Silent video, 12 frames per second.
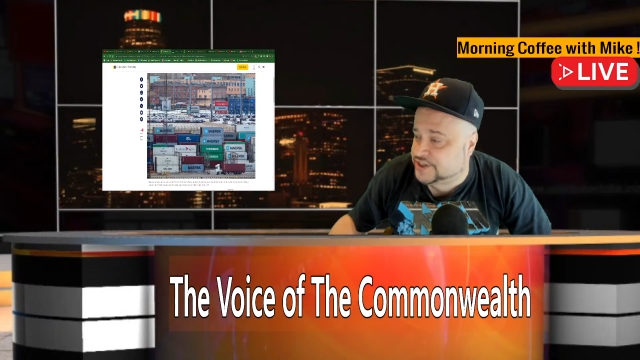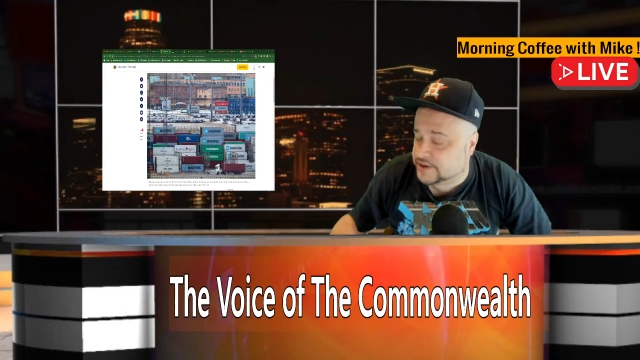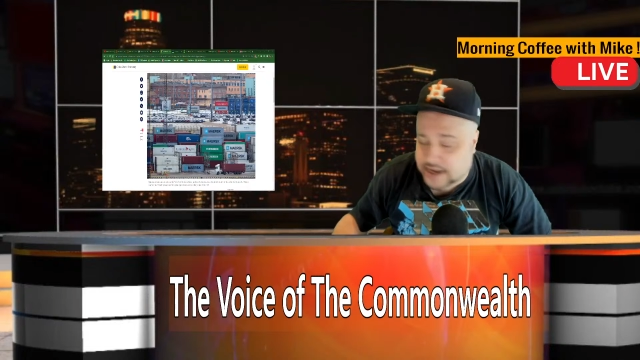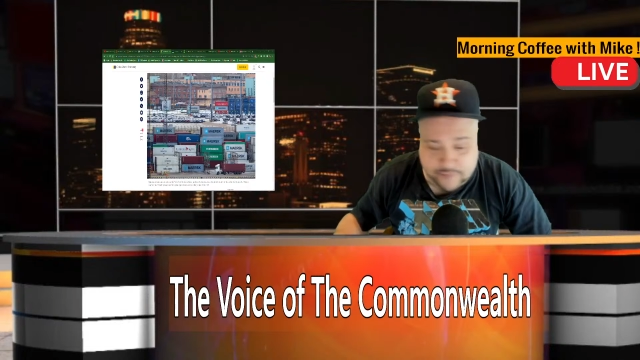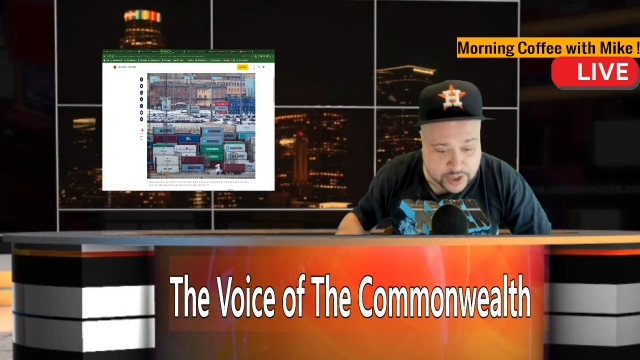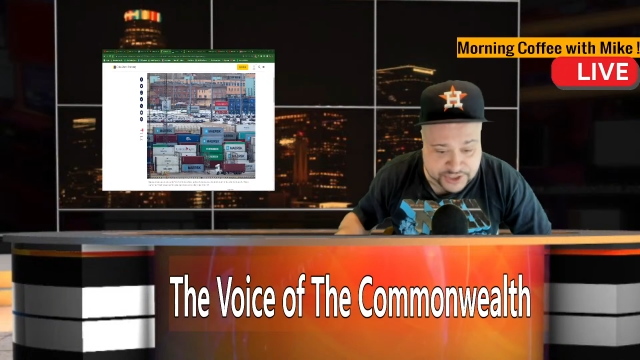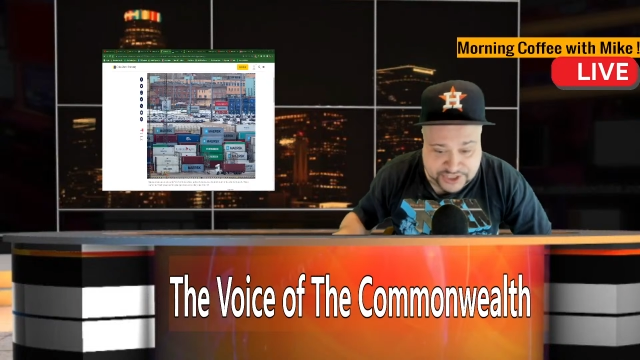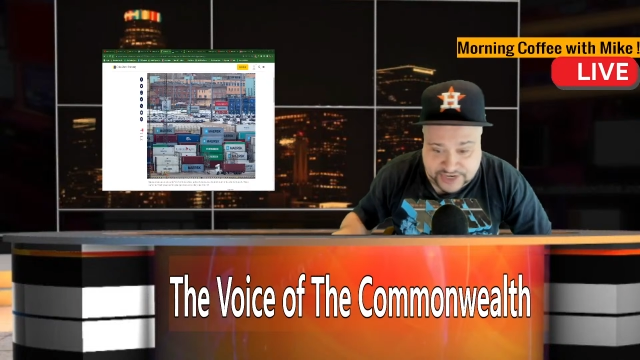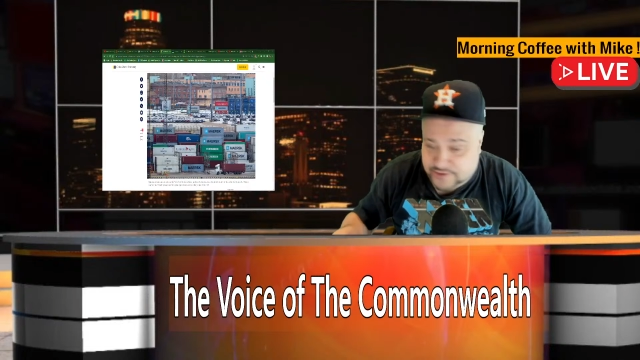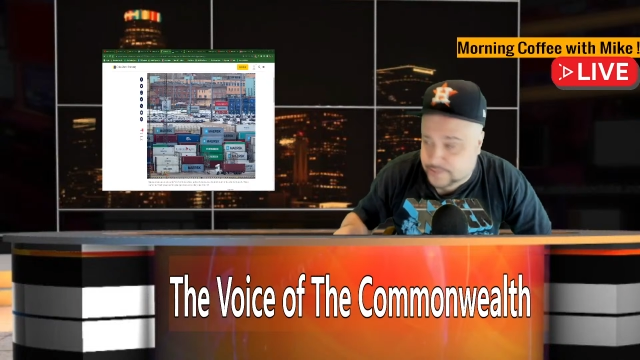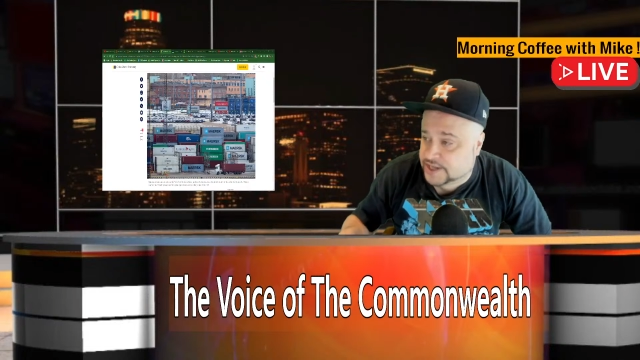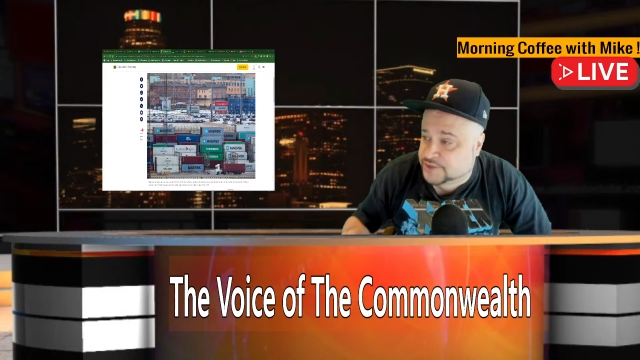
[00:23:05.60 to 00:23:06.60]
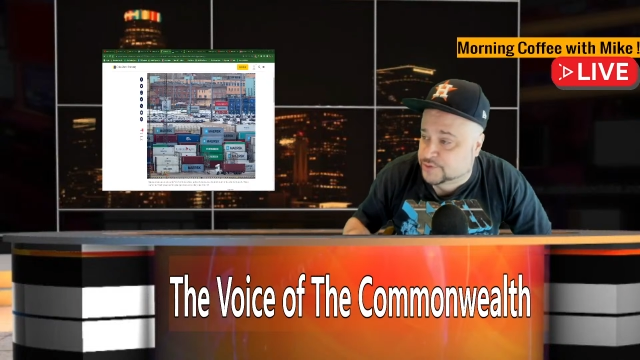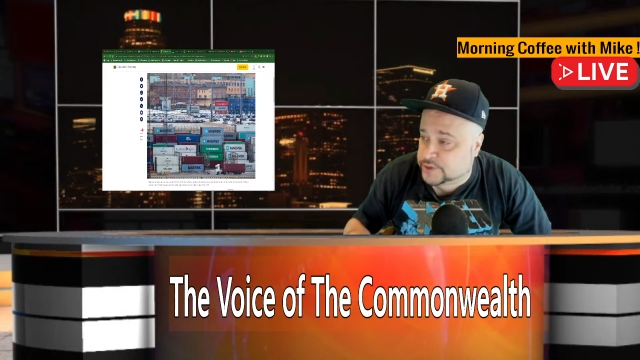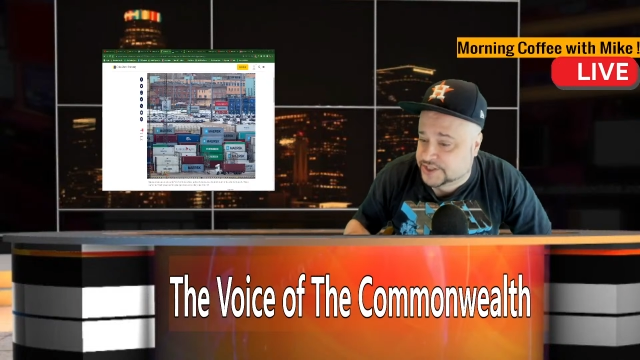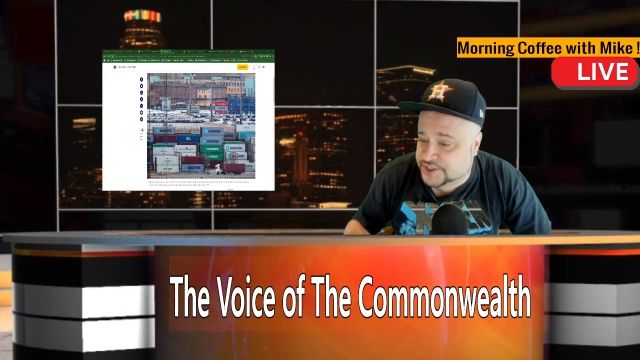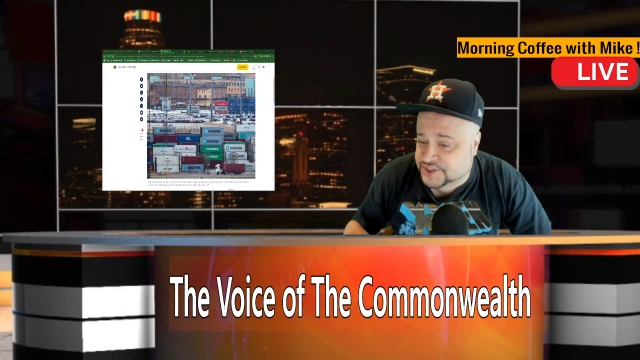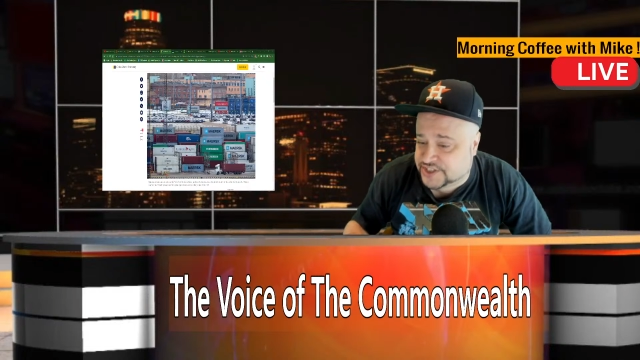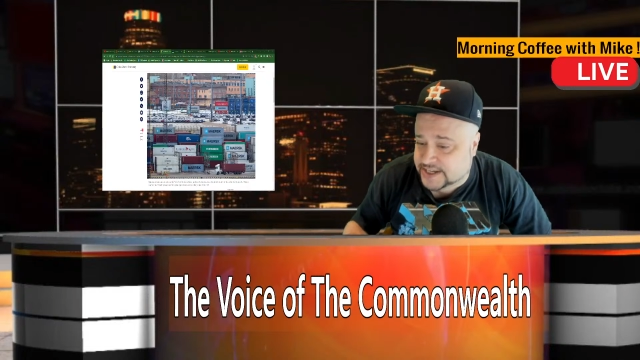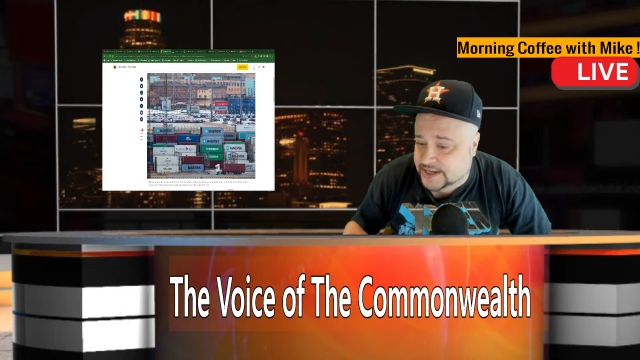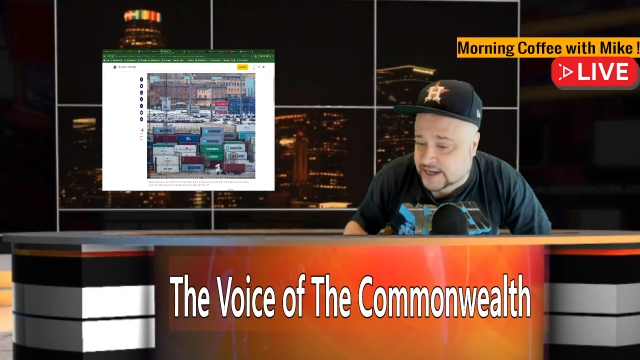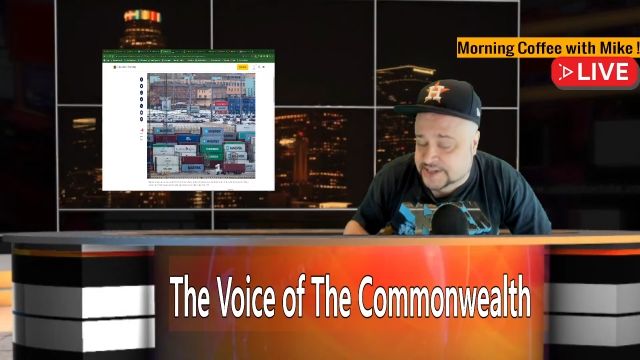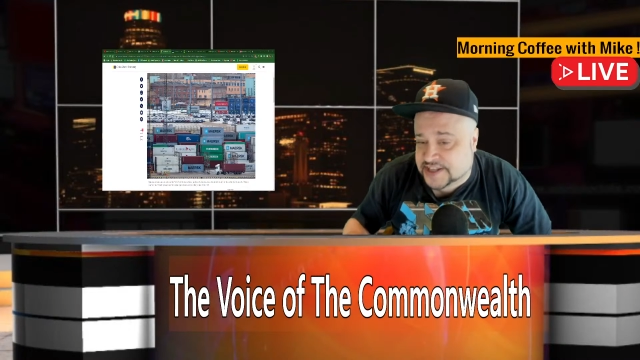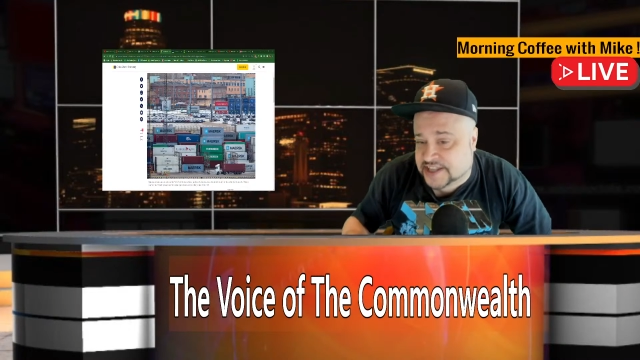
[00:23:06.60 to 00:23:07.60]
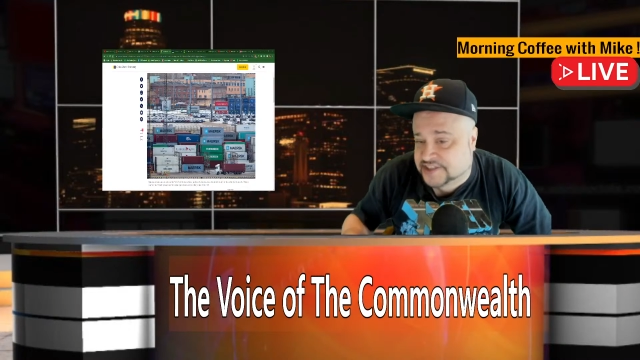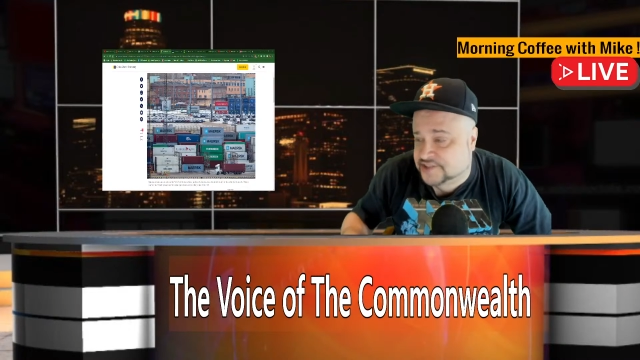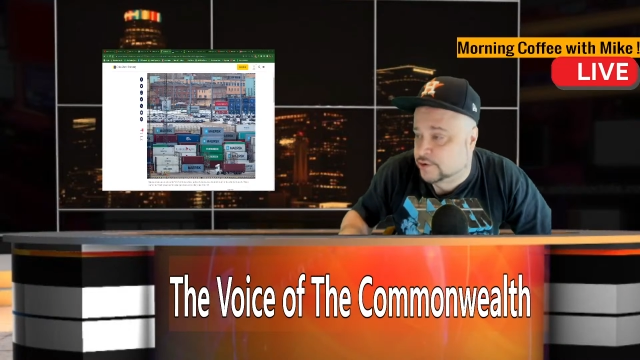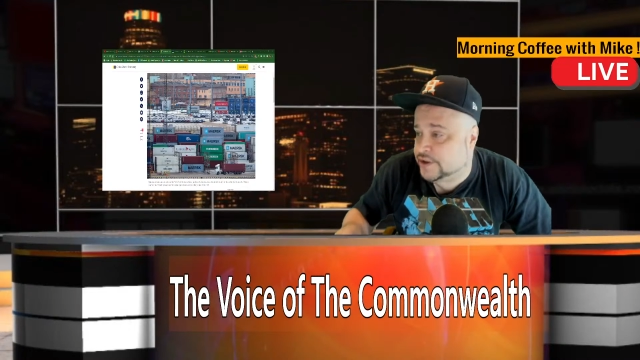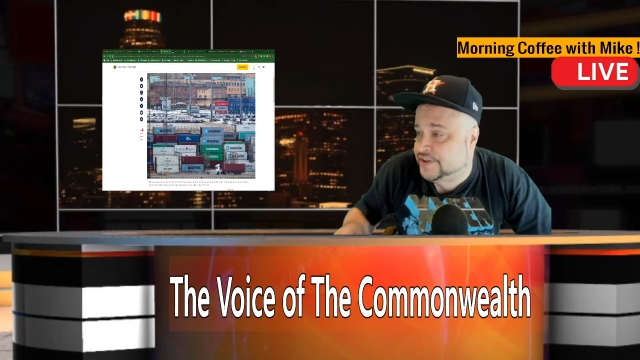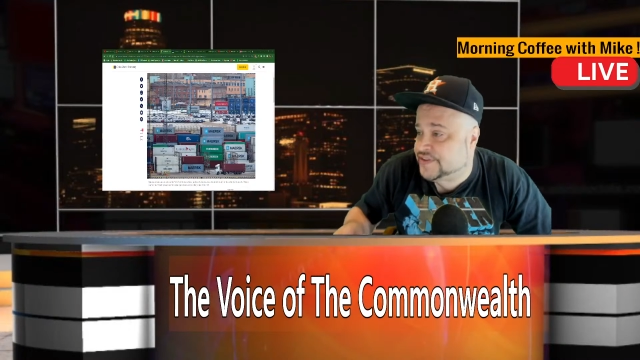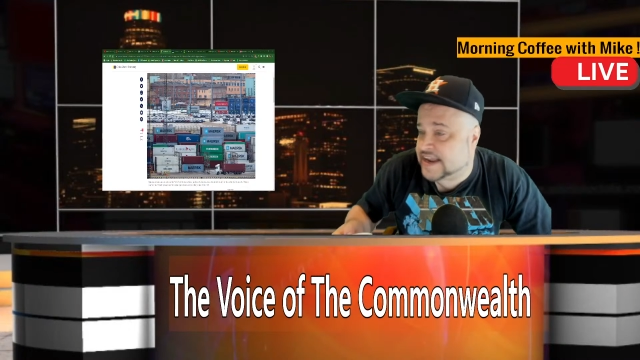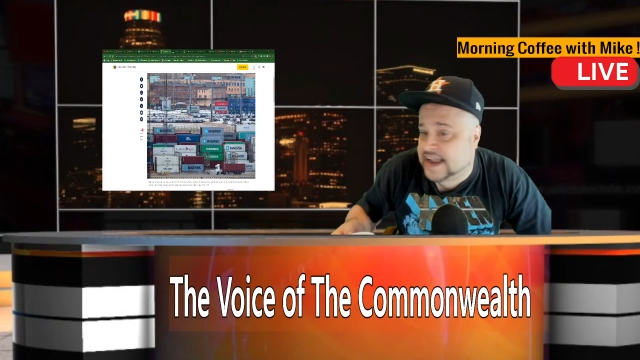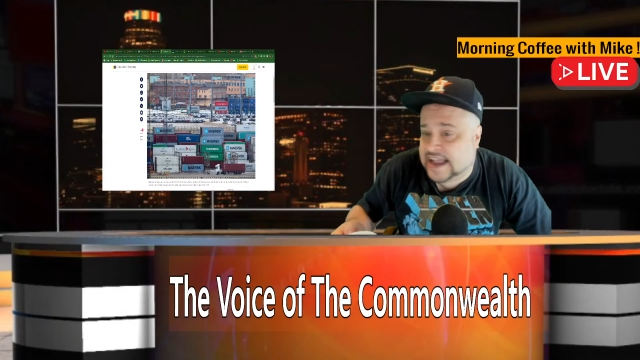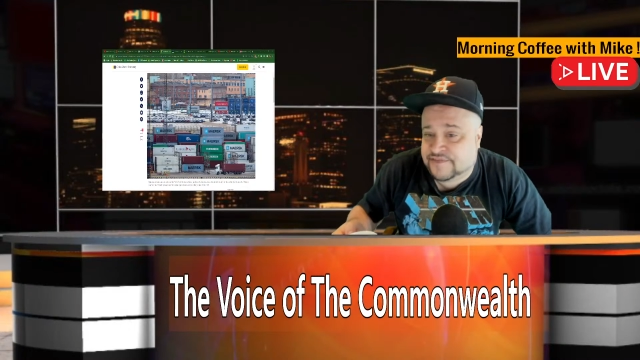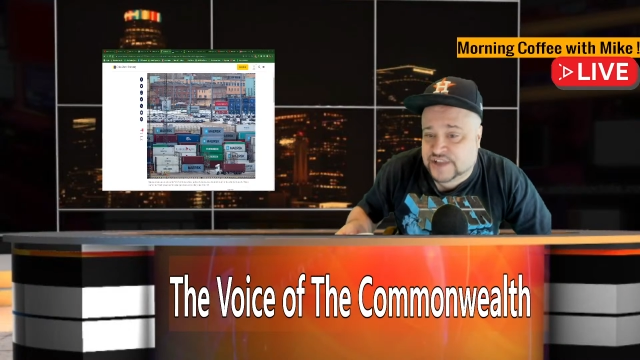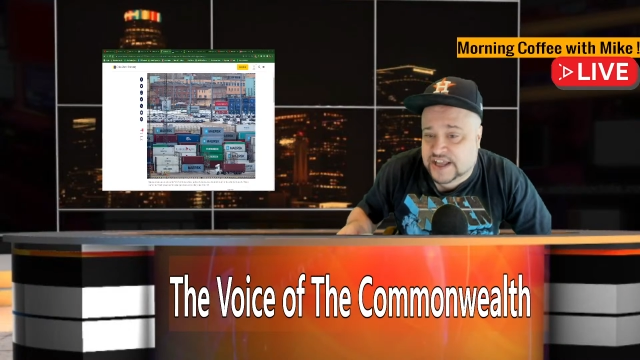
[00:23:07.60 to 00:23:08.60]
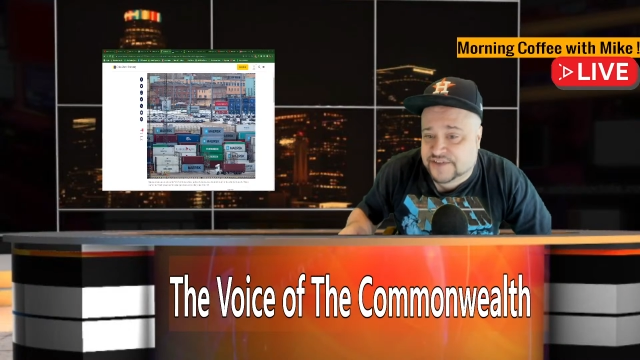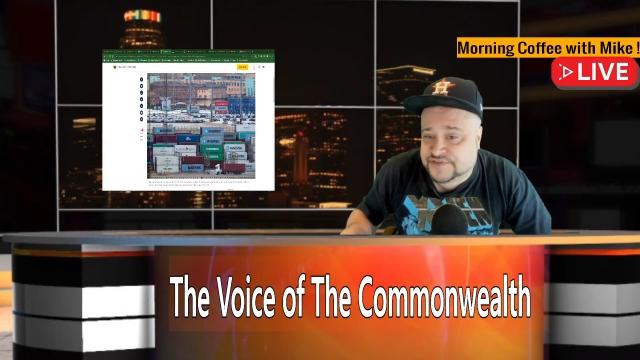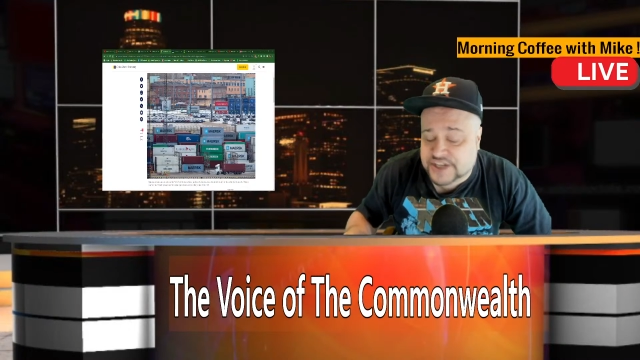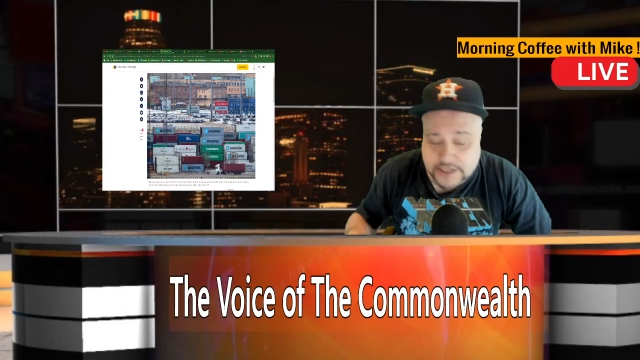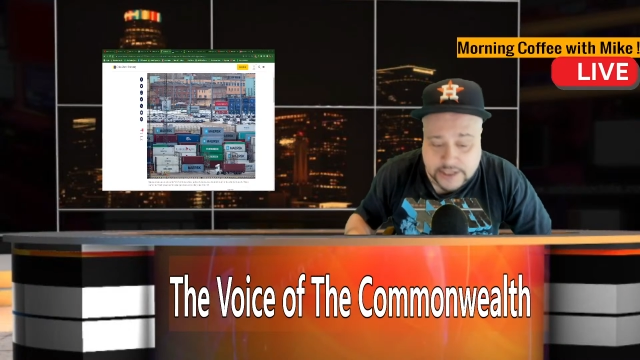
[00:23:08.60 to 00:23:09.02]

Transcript: I watch every match religiously. That's the only thing I have left